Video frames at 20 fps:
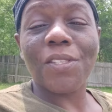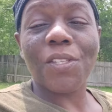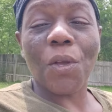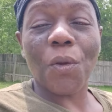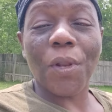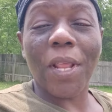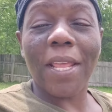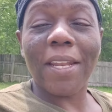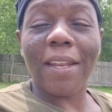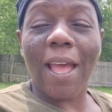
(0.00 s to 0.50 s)

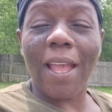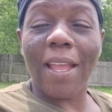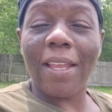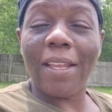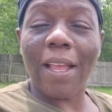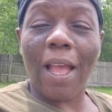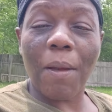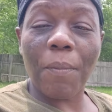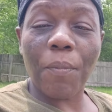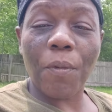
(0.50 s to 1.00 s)
so that
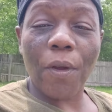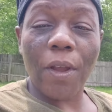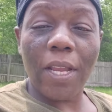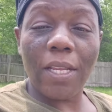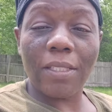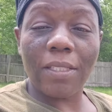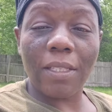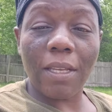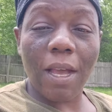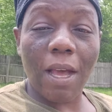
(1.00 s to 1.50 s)
night I
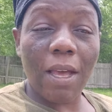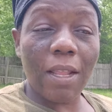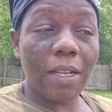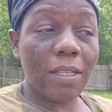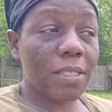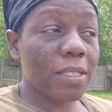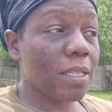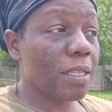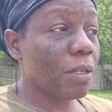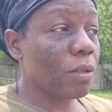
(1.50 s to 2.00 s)
prayed to God.
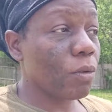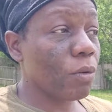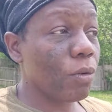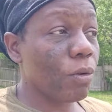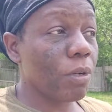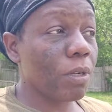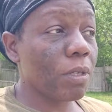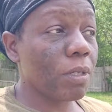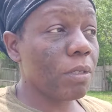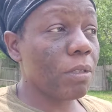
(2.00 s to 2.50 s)
I said, Lord,